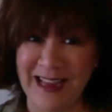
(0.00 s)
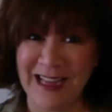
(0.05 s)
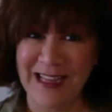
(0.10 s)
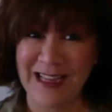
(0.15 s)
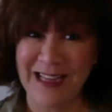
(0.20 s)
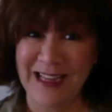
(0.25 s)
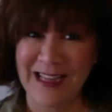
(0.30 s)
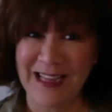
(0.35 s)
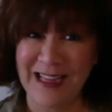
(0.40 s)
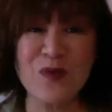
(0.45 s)
You
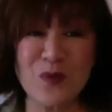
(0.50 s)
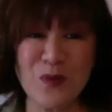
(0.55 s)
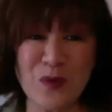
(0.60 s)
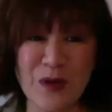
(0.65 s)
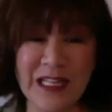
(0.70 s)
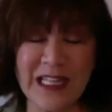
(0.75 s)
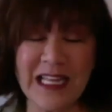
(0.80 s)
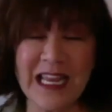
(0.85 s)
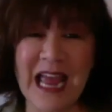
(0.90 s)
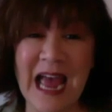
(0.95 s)
know, so you can
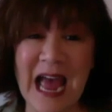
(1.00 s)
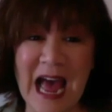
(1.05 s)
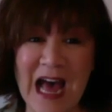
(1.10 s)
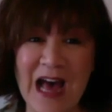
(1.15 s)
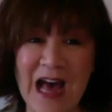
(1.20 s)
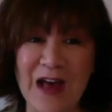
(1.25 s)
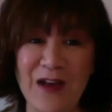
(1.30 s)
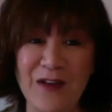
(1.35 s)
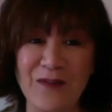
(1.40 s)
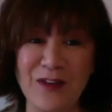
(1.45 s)
really
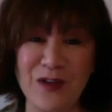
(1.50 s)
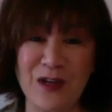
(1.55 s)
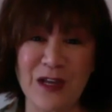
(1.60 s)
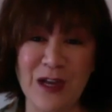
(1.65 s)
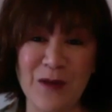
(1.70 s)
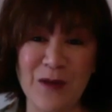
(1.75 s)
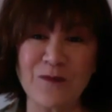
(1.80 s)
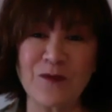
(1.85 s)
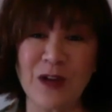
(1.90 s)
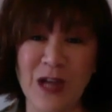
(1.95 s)
have, you
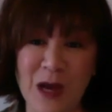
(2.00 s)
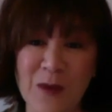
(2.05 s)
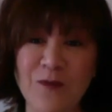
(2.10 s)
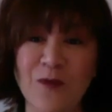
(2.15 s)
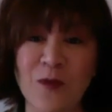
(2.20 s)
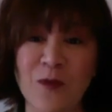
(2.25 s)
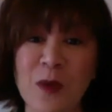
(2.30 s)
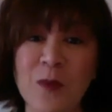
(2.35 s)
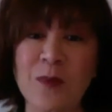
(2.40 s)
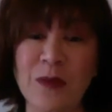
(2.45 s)
can come
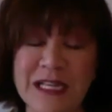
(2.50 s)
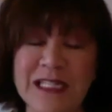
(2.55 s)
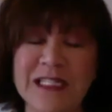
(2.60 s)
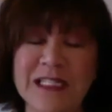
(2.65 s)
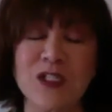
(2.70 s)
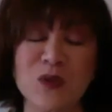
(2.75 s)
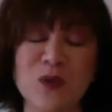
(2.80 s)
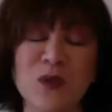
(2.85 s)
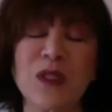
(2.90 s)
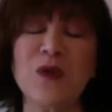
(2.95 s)
from a place
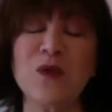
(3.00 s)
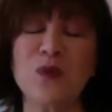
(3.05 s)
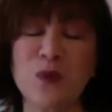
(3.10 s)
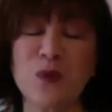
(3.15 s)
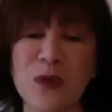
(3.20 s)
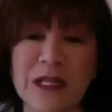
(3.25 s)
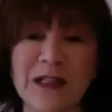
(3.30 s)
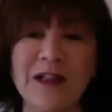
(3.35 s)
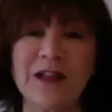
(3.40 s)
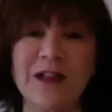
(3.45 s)
that's really
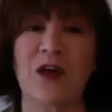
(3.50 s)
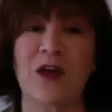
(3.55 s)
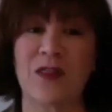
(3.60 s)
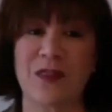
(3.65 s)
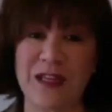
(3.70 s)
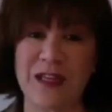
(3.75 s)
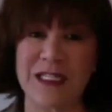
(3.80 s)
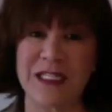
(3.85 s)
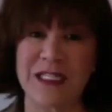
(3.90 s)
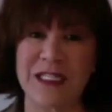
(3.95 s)
real and
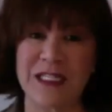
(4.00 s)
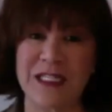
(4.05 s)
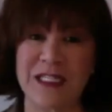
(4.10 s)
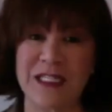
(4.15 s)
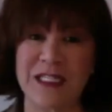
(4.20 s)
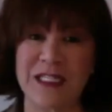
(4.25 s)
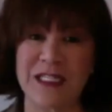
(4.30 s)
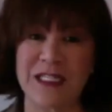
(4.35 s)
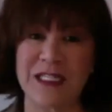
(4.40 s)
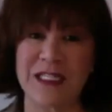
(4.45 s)
authentic
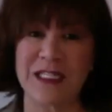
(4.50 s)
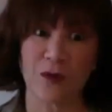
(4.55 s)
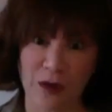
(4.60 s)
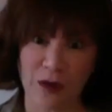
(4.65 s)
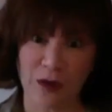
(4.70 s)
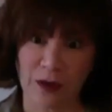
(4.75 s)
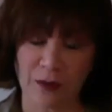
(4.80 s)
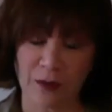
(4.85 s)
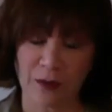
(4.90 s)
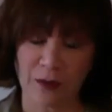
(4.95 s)
for
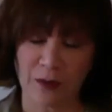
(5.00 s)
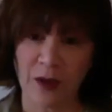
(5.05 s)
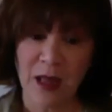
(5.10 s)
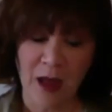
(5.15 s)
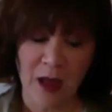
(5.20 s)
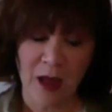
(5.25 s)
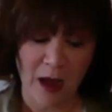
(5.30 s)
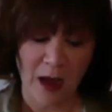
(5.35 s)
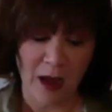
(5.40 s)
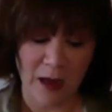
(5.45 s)
you.
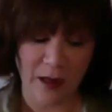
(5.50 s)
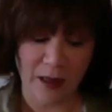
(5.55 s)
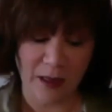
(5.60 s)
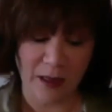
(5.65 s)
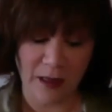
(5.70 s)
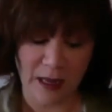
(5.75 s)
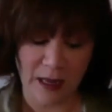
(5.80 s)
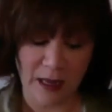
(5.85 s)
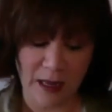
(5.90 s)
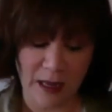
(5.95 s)

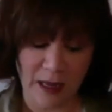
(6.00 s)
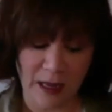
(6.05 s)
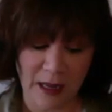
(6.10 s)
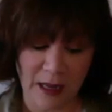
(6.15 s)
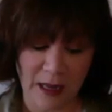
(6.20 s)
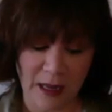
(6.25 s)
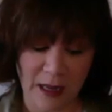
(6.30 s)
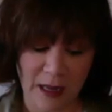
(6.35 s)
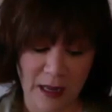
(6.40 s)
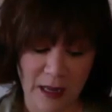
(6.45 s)
And I
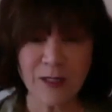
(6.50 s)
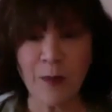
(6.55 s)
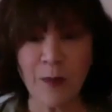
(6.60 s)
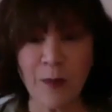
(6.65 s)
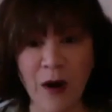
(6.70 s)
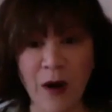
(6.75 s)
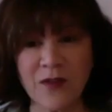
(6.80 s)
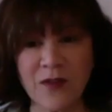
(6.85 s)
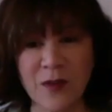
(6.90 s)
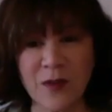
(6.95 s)
think that's
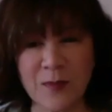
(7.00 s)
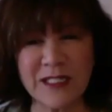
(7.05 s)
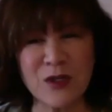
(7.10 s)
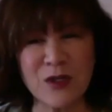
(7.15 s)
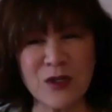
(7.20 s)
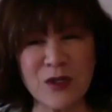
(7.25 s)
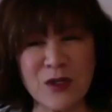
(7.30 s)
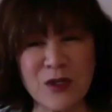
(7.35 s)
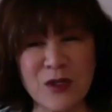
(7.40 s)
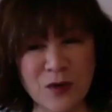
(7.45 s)
part of it, because
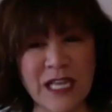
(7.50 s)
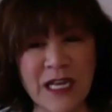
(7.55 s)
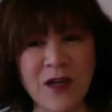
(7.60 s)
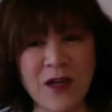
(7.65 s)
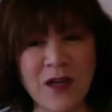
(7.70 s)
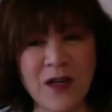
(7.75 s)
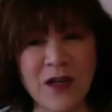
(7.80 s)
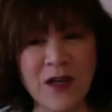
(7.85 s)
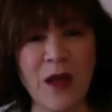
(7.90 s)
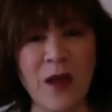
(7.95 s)
nerves get
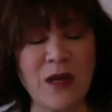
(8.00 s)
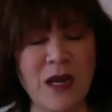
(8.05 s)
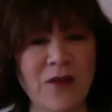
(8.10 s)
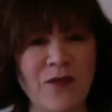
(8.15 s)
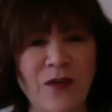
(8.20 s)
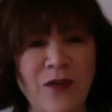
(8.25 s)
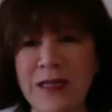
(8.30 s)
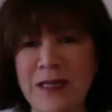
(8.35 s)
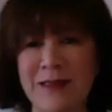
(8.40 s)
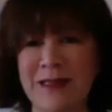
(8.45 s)
in the way
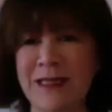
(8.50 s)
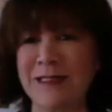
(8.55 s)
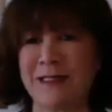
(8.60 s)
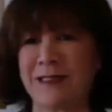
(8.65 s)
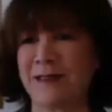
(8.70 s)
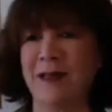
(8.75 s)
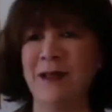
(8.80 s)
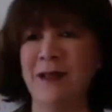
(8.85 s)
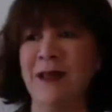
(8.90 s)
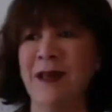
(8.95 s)
whenever
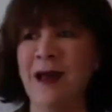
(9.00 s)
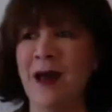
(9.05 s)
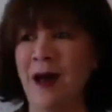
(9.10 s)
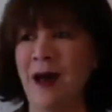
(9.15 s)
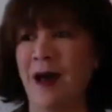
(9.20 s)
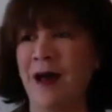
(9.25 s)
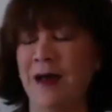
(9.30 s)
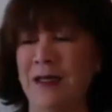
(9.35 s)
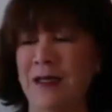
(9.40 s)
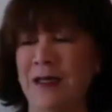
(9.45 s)
anything's,
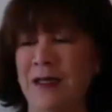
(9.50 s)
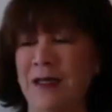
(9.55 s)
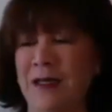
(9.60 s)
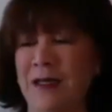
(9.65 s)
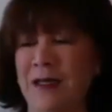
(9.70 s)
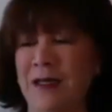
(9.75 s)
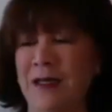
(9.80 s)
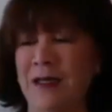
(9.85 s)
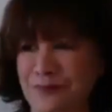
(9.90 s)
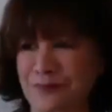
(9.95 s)

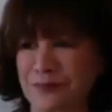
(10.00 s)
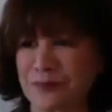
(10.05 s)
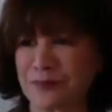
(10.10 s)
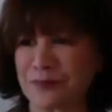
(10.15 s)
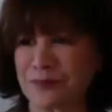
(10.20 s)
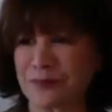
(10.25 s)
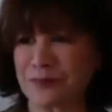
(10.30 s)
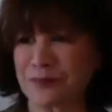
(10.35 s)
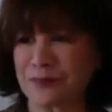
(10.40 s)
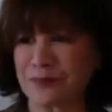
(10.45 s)

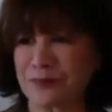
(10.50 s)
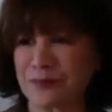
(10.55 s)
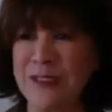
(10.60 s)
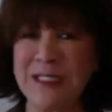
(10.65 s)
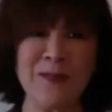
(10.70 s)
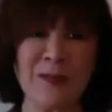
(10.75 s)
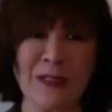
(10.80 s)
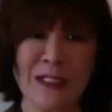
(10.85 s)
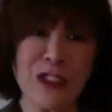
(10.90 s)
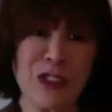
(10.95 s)
when
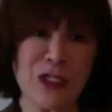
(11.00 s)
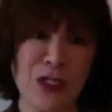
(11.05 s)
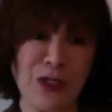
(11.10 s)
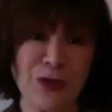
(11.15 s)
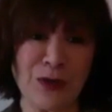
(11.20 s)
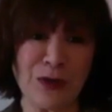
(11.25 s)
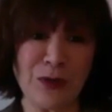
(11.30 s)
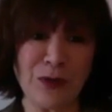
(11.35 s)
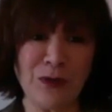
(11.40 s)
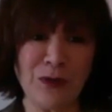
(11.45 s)
something's
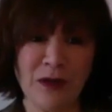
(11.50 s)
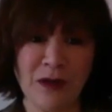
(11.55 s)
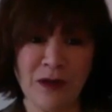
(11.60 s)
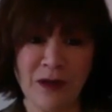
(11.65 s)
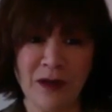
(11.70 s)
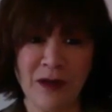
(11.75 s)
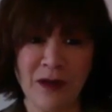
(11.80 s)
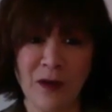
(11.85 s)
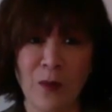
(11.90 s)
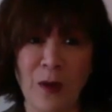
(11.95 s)
new,
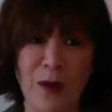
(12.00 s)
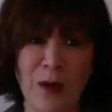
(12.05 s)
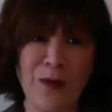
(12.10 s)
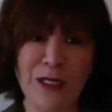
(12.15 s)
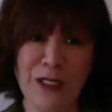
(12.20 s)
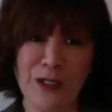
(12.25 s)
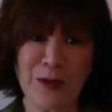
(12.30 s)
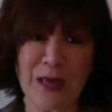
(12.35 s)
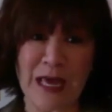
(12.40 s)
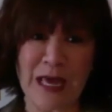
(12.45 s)
why
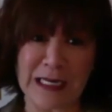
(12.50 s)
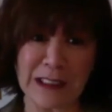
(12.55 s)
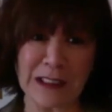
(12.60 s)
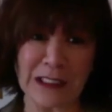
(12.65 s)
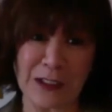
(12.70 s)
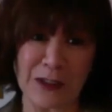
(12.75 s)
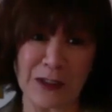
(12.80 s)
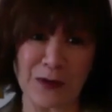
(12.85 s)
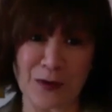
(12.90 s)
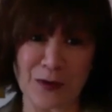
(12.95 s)
wouldn't you get a
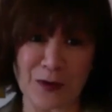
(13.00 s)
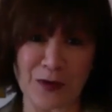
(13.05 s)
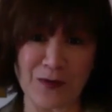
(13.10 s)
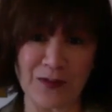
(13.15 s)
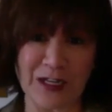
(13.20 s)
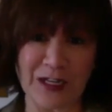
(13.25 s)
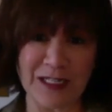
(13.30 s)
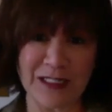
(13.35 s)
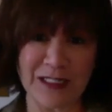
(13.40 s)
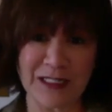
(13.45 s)
little
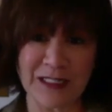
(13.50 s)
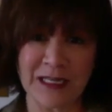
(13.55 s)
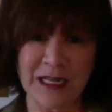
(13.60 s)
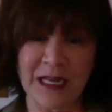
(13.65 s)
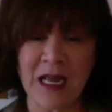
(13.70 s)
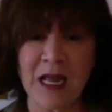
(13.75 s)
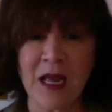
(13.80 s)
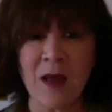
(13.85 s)
nervous?